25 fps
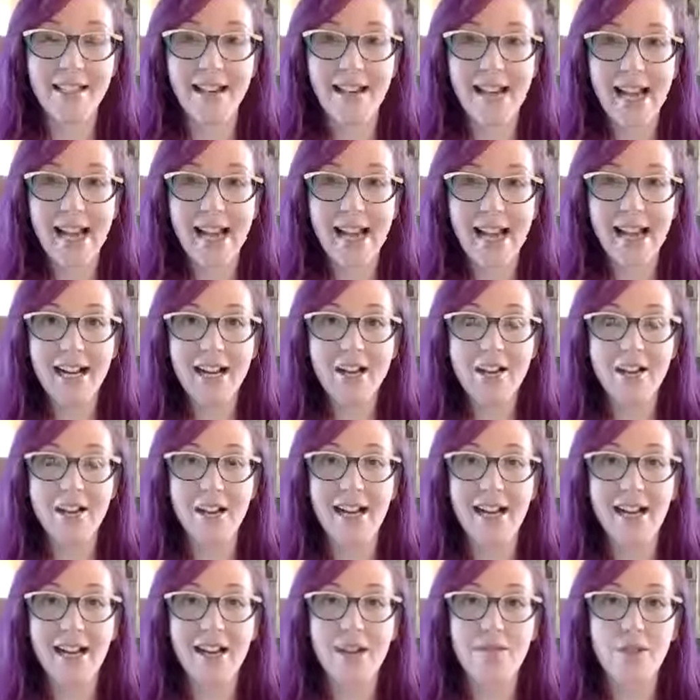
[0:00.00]
I
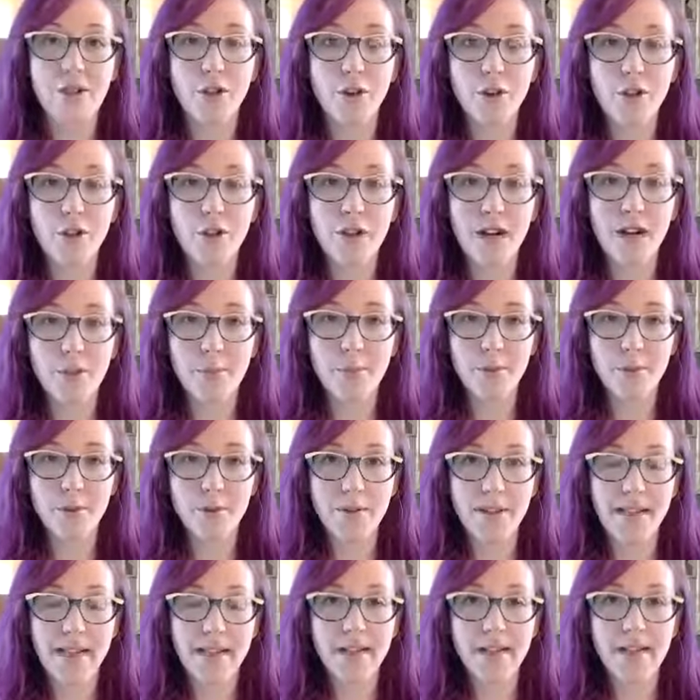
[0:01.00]
actually have 2
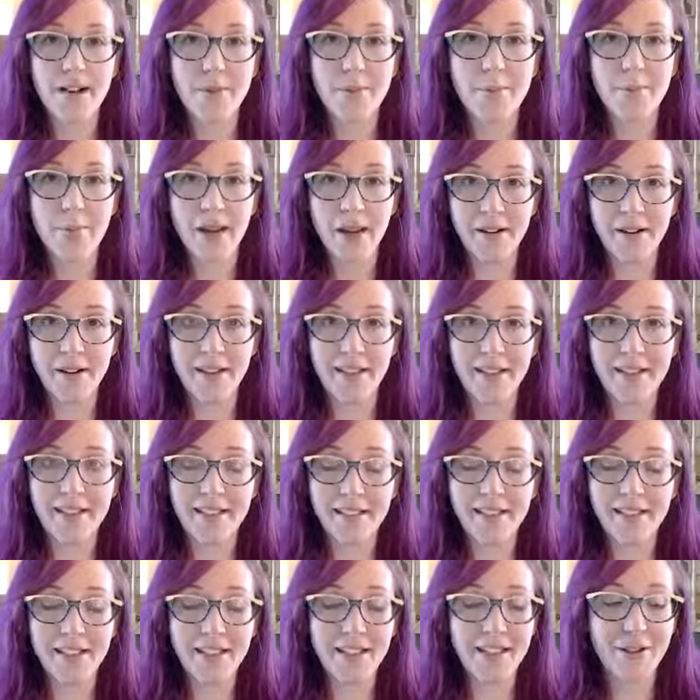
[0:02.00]
couples that got
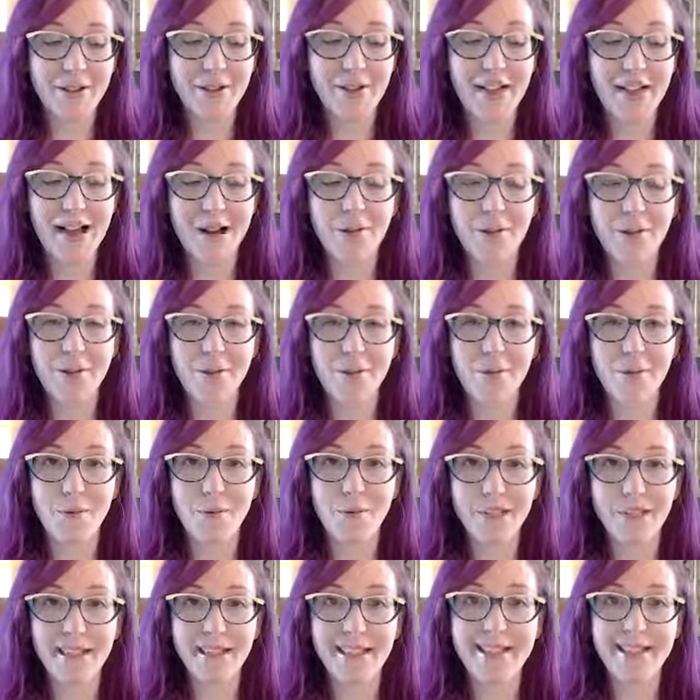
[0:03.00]
married. So that was
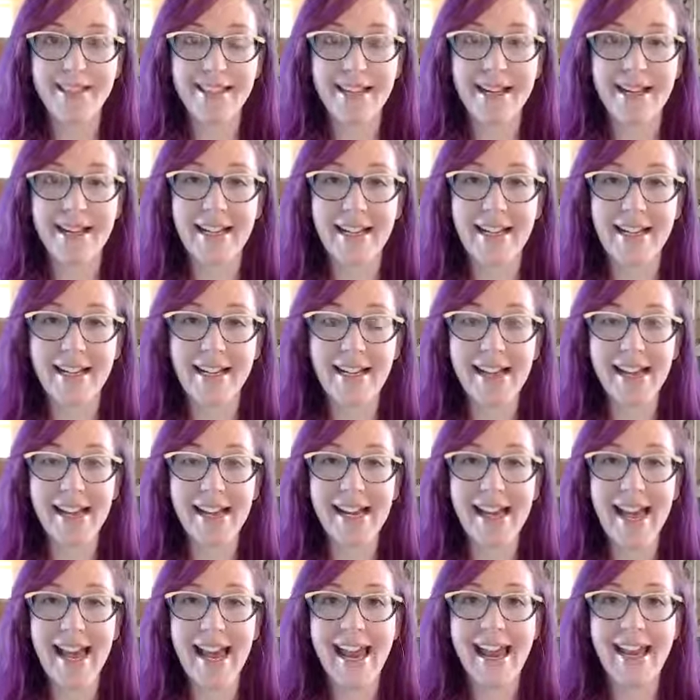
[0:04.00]
really exciting.
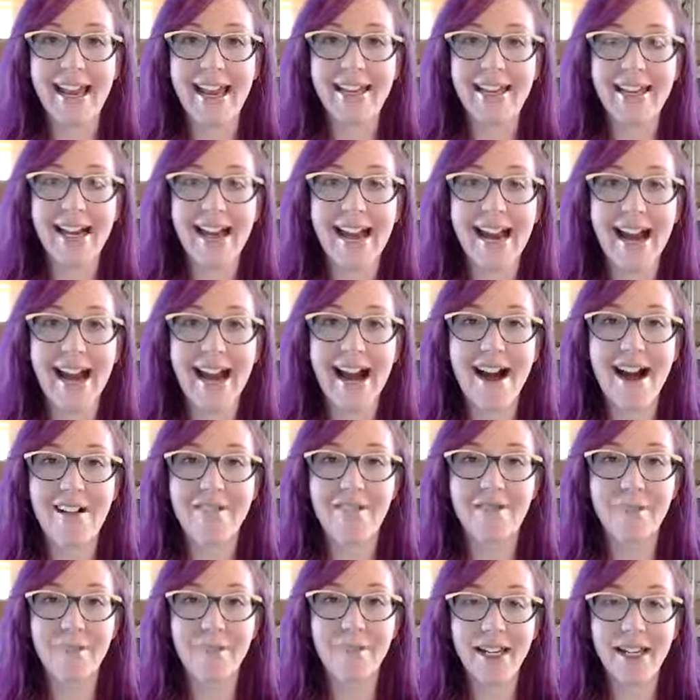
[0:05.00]
And I
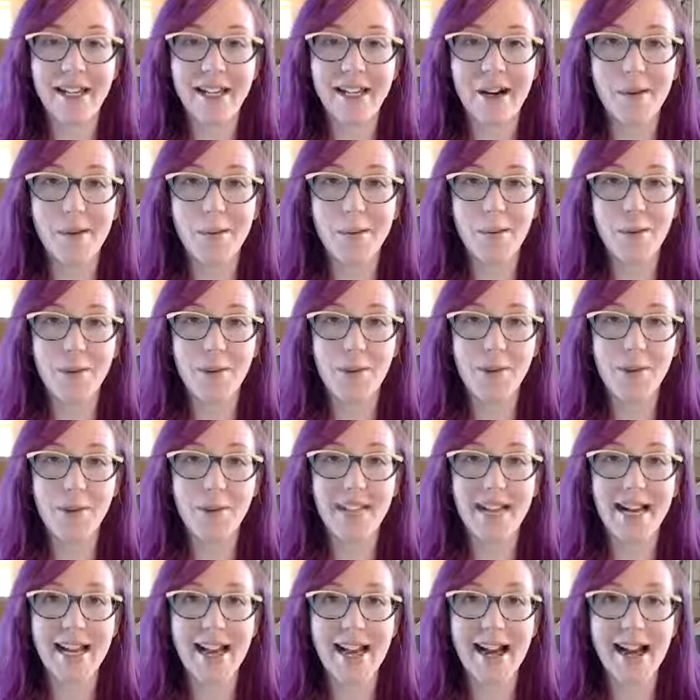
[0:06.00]
have many
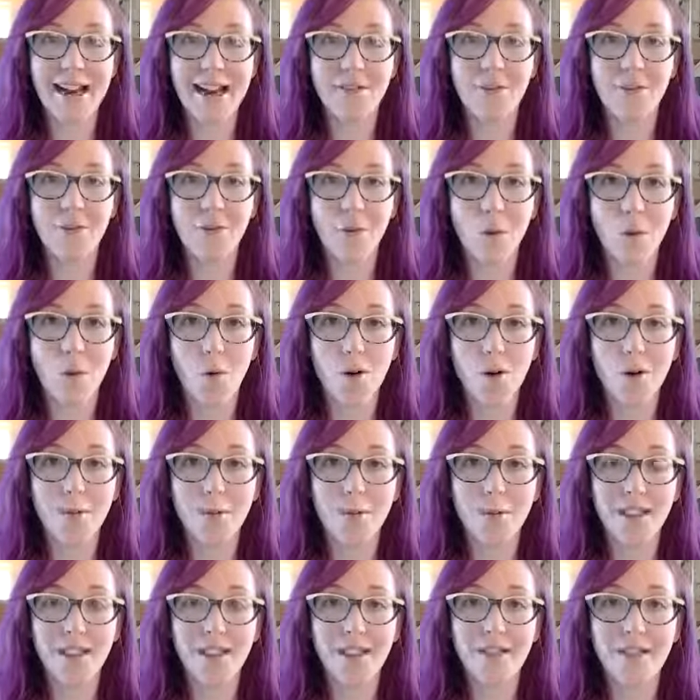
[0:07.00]
couples that have
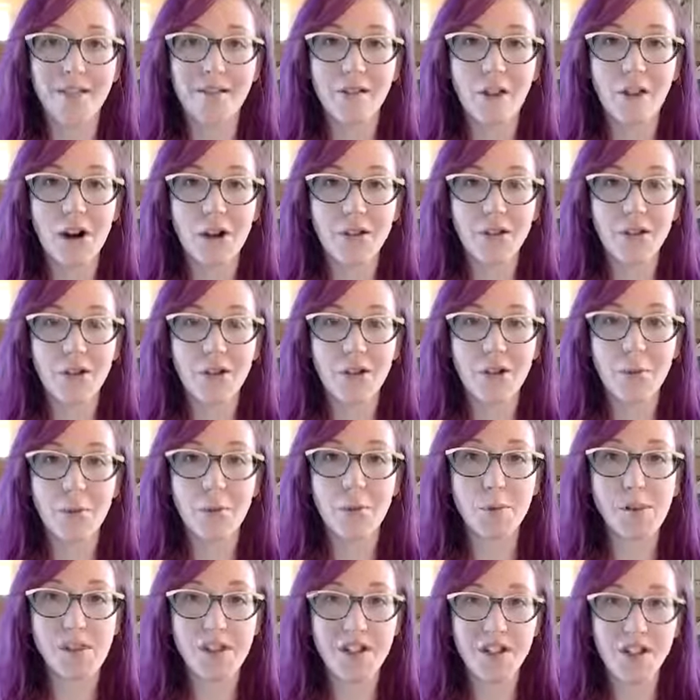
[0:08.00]
formed long-term
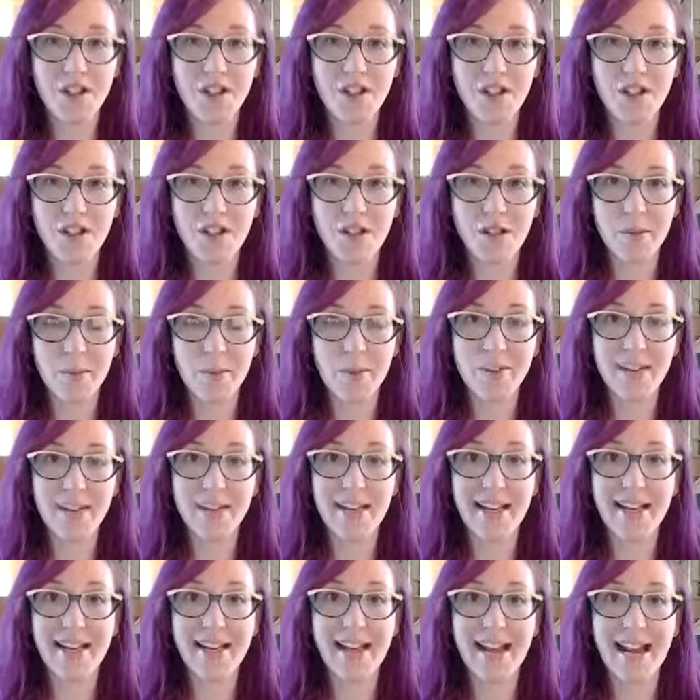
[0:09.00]
relationships.
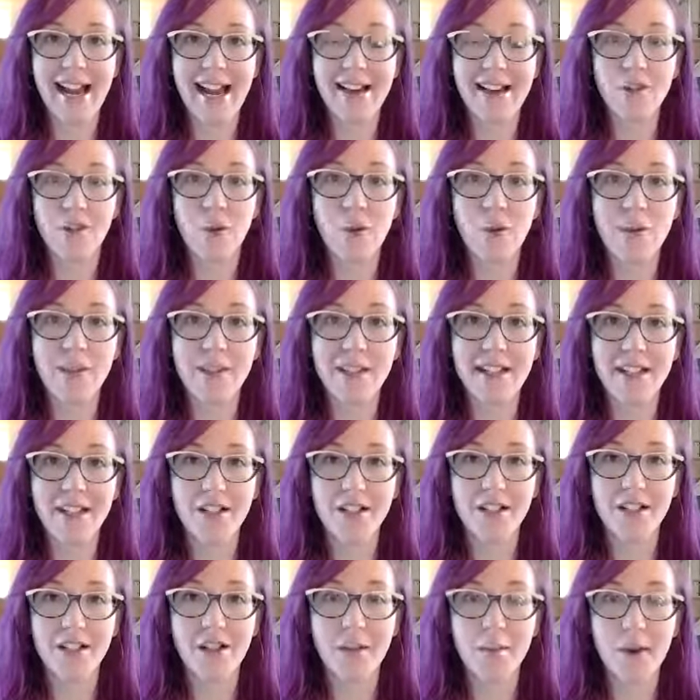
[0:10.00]
And I have a whole
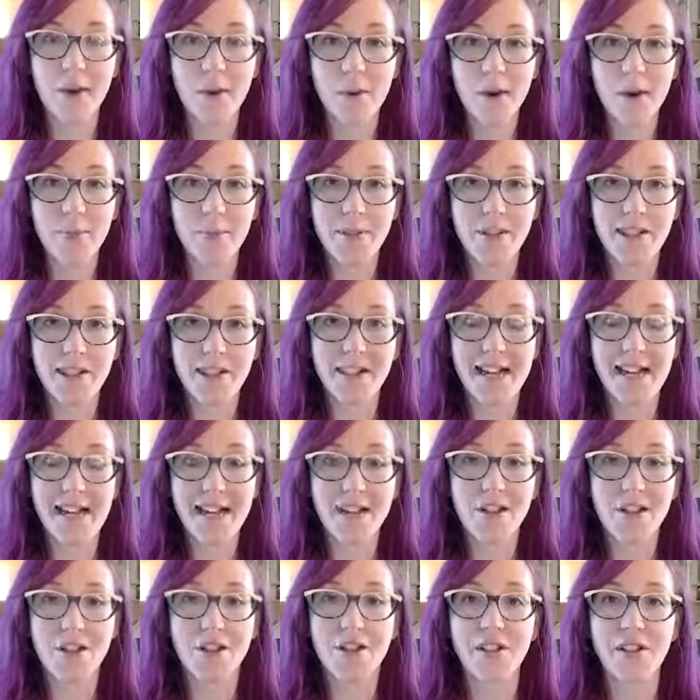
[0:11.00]
section on my website
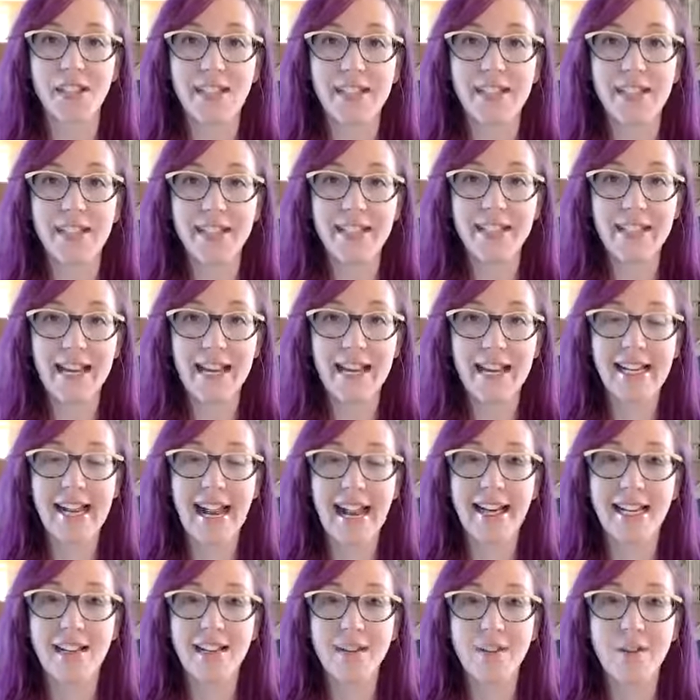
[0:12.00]
actually
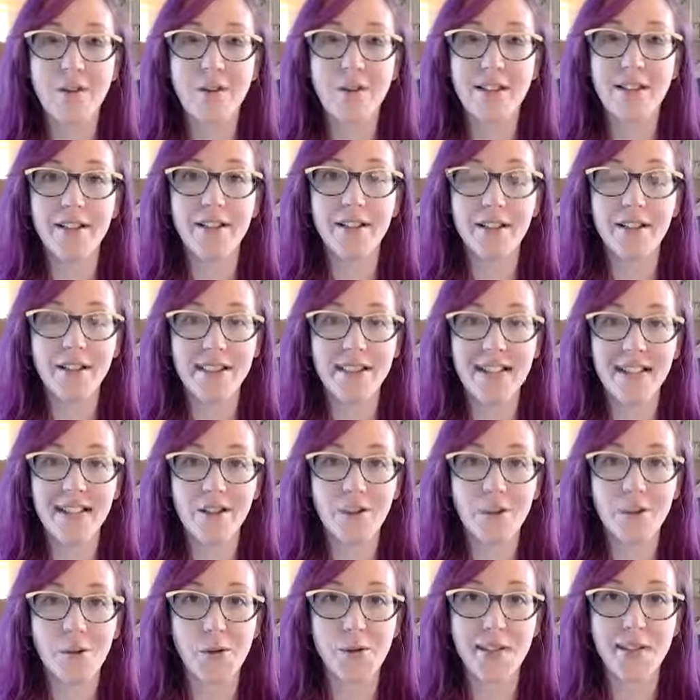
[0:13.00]
dedicated to these success
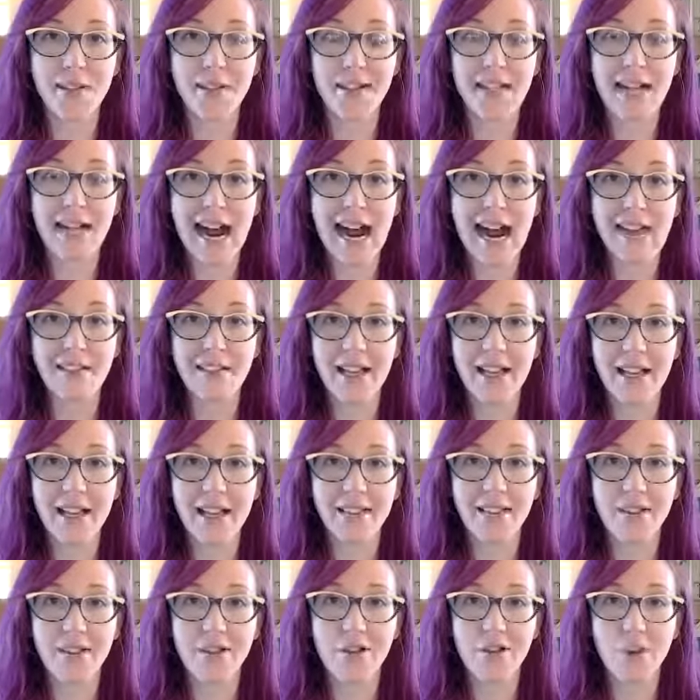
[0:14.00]
stories and
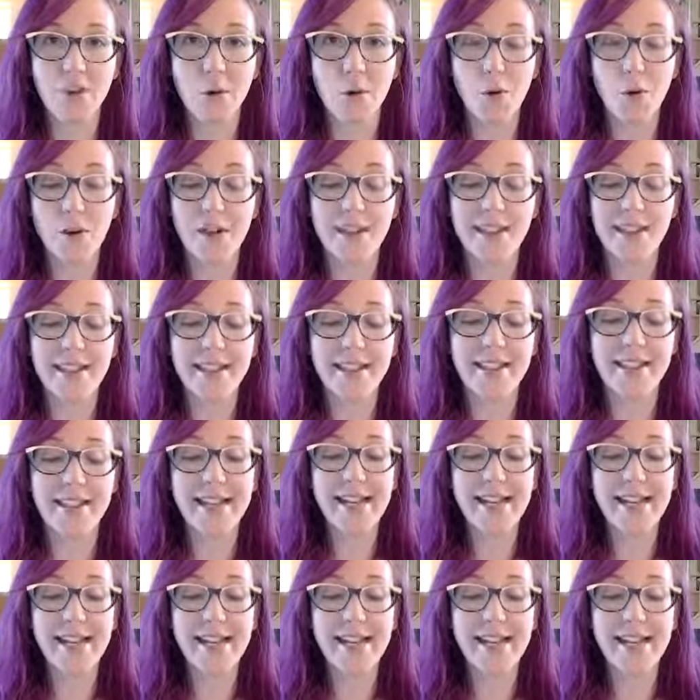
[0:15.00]
highlighting their stories.